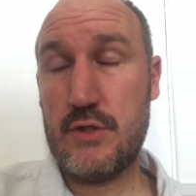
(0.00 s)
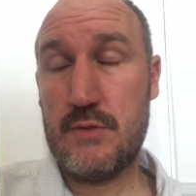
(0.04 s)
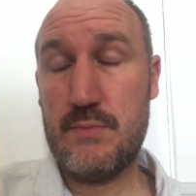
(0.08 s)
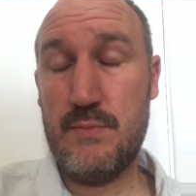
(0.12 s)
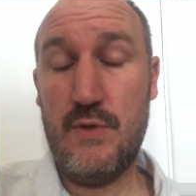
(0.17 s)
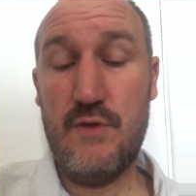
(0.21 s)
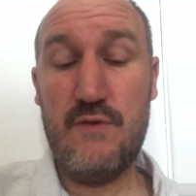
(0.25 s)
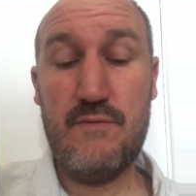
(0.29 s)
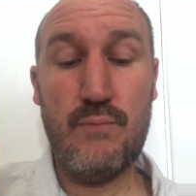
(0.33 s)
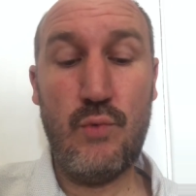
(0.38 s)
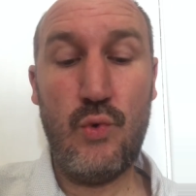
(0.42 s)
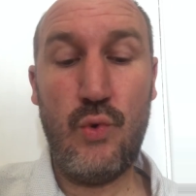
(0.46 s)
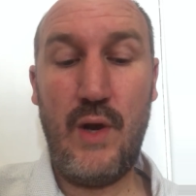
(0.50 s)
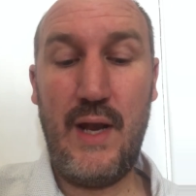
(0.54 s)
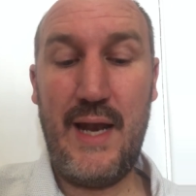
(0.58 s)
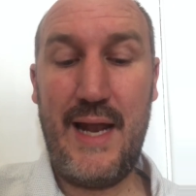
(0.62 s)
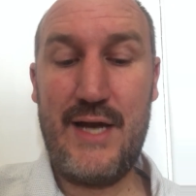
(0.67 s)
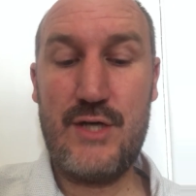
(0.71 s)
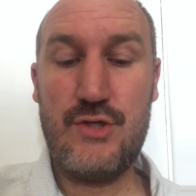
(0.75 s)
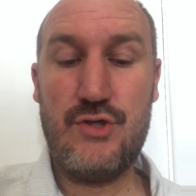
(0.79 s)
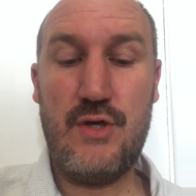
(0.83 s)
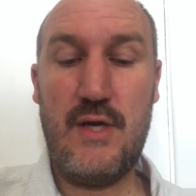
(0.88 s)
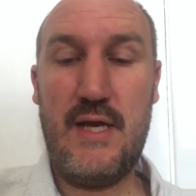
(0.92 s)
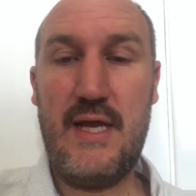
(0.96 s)
moves more
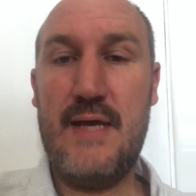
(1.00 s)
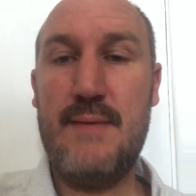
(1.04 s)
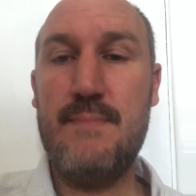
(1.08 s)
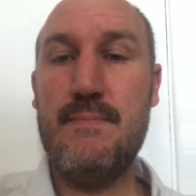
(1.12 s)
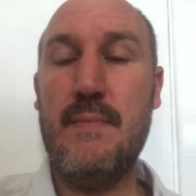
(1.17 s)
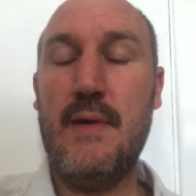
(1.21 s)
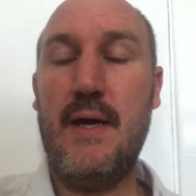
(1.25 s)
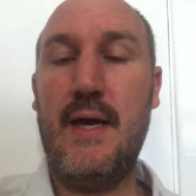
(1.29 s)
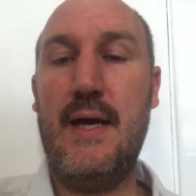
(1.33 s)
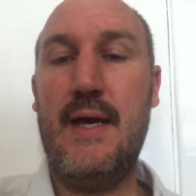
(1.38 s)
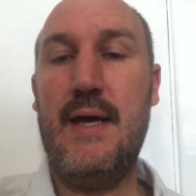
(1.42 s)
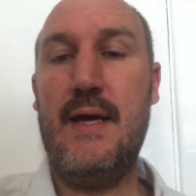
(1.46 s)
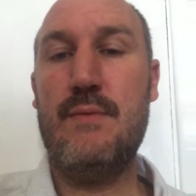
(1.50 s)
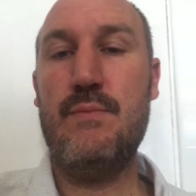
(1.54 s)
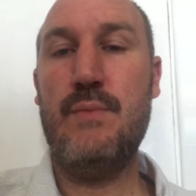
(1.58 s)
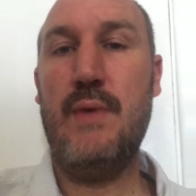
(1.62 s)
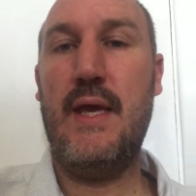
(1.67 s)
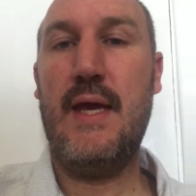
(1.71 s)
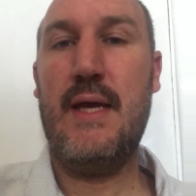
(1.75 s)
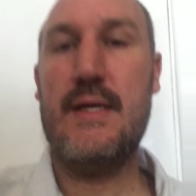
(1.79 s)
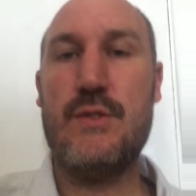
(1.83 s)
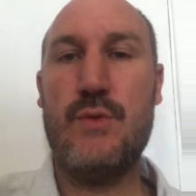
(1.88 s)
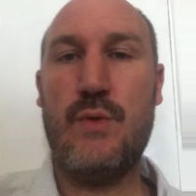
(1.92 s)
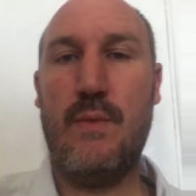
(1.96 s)
laterally, and we
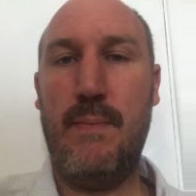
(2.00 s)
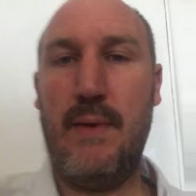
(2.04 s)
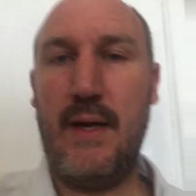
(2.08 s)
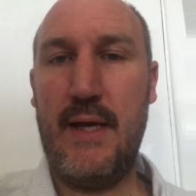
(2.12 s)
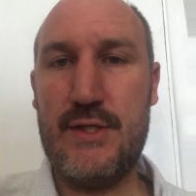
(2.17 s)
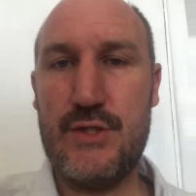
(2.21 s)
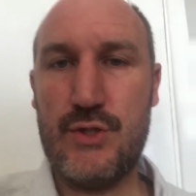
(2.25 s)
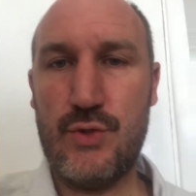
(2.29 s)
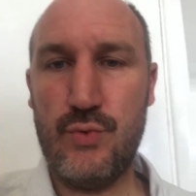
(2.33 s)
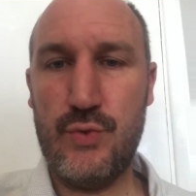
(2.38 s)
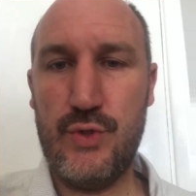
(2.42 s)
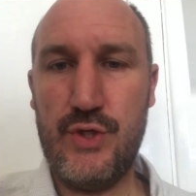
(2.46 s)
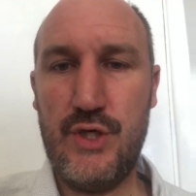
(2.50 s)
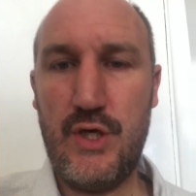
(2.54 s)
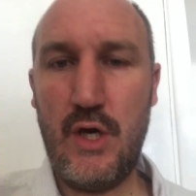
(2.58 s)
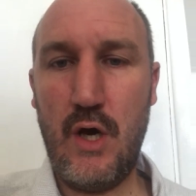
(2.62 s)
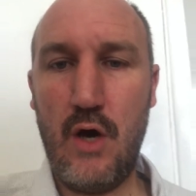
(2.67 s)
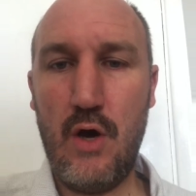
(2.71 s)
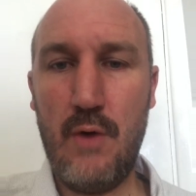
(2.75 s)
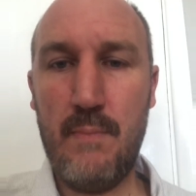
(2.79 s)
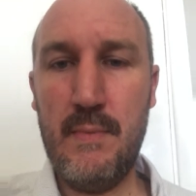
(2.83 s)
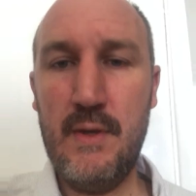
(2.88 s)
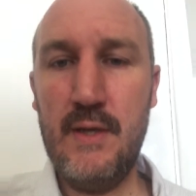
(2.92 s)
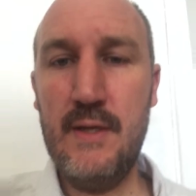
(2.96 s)
get to a place called
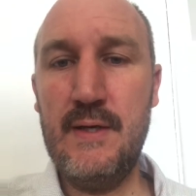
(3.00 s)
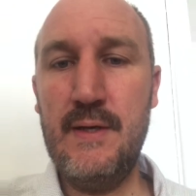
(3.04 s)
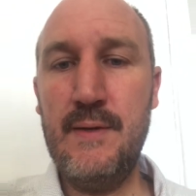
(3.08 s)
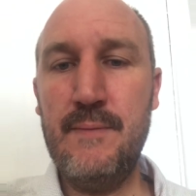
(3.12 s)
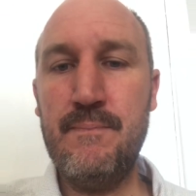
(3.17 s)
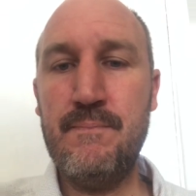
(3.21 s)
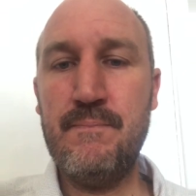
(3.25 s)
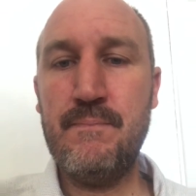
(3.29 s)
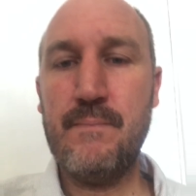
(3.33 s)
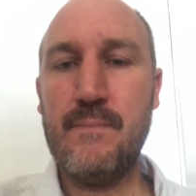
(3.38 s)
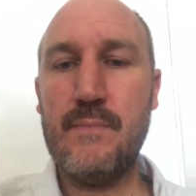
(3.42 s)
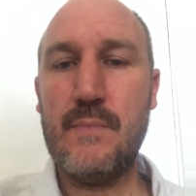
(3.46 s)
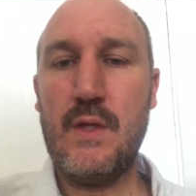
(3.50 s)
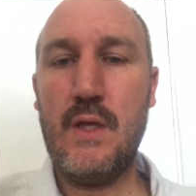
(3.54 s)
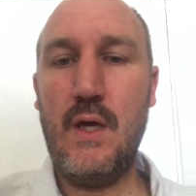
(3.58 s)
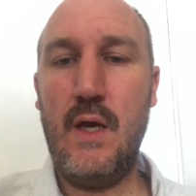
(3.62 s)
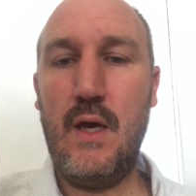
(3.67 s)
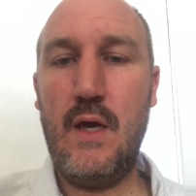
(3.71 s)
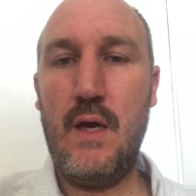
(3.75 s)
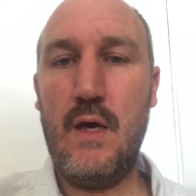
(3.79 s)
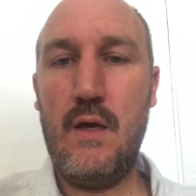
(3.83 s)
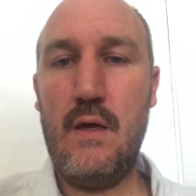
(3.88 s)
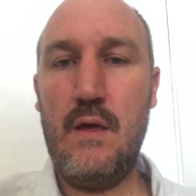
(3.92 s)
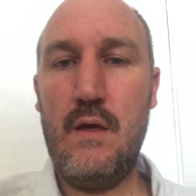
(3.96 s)
Yarm
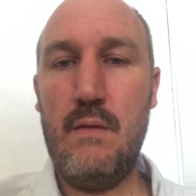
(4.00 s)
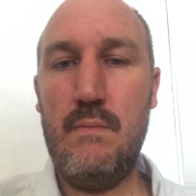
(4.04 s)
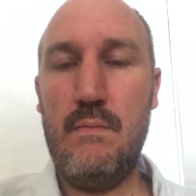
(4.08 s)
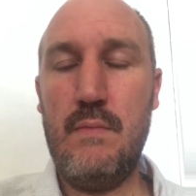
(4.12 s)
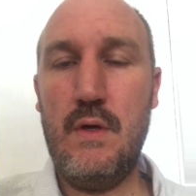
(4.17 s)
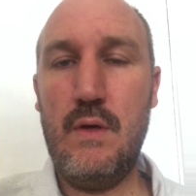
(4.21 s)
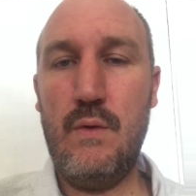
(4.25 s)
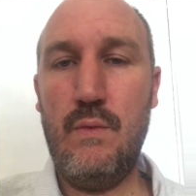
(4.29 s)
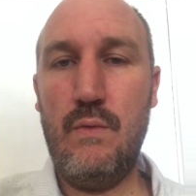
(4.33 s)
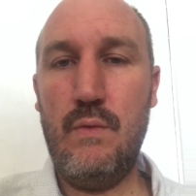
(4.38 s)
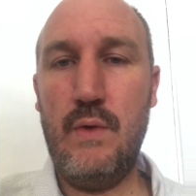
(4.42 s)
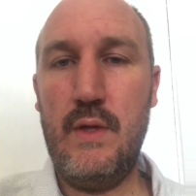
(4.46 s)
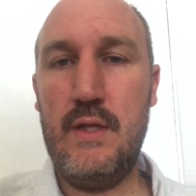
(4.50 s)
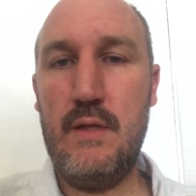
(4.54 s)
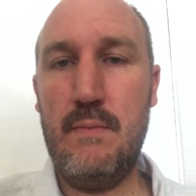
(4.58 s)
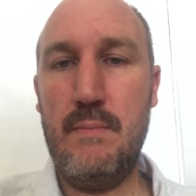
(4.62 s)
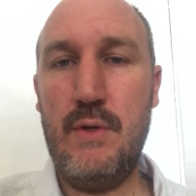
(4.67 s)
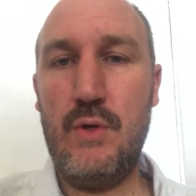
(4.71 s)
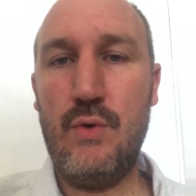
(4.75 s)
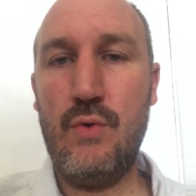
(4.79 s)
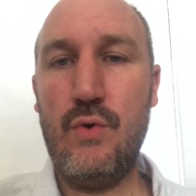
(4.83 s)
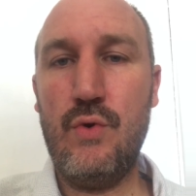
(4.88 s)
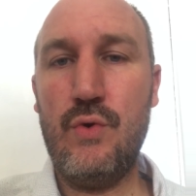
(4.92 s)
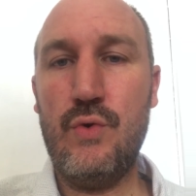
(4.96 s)
in the
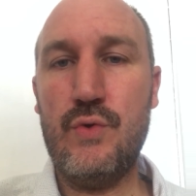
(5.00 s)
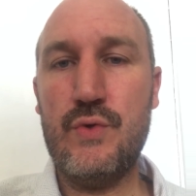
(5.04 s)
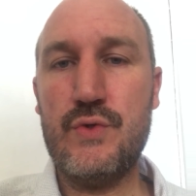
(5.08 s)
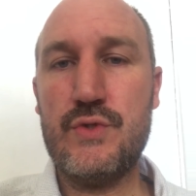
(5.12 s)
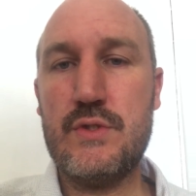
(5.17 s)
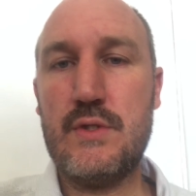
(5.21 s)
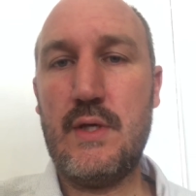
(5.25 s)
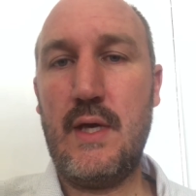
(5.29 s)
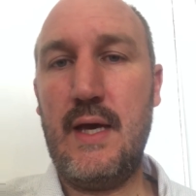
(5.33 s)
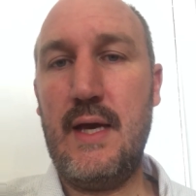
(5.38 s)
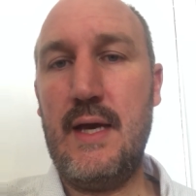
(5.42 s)
middle course.